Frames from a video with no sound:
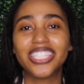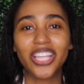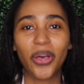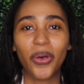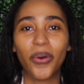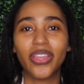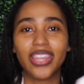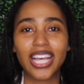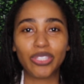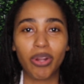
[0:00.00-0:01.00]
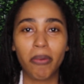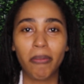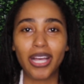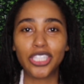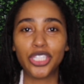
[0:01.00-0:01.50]
So that's what I'm
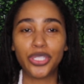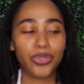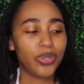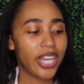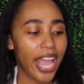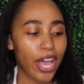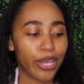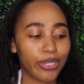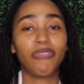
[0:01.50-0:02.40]
about to do now.